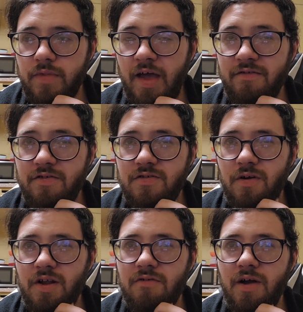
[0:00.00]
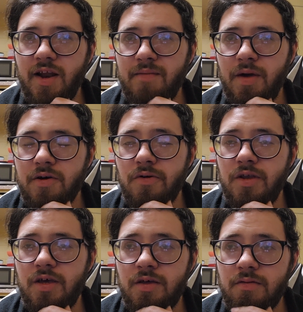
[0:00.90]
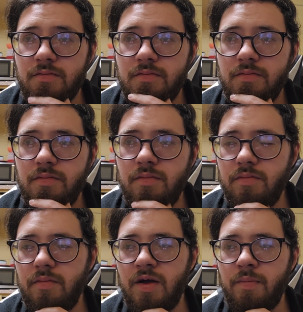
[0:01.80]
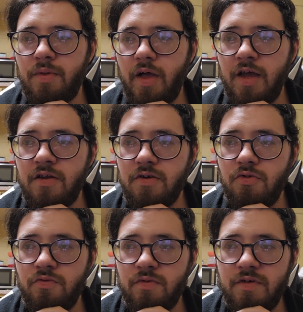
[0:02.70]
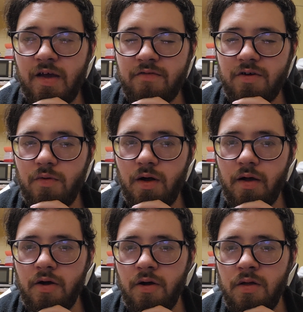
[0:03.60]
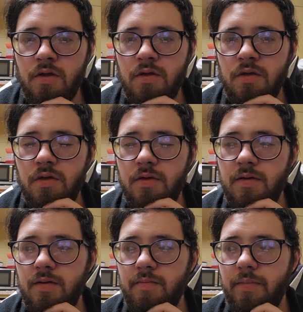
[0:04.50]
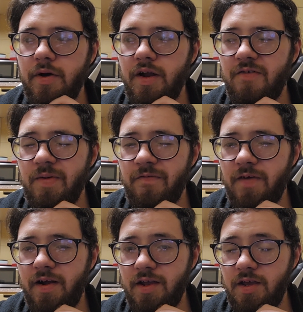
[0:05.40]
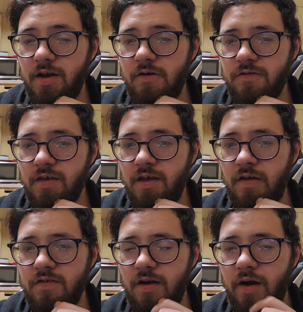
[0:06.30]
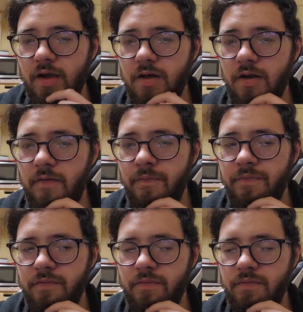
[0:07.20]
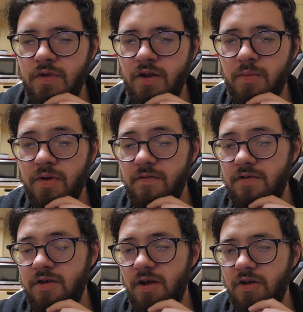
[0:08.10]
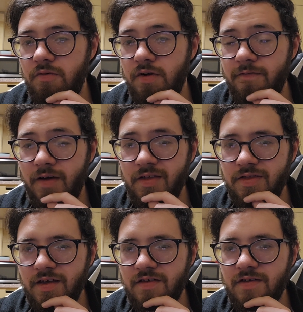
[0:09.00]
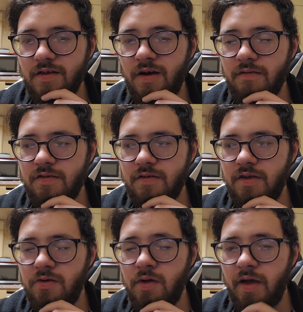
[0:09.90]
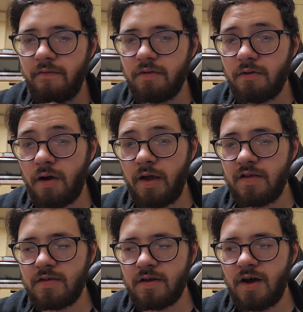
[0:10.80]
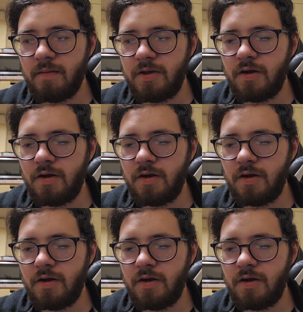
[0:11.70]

I haven't started writing my own yet. I plan to after a while, but I've been finding things that I can you want to find things that obviously you have the rights to copy.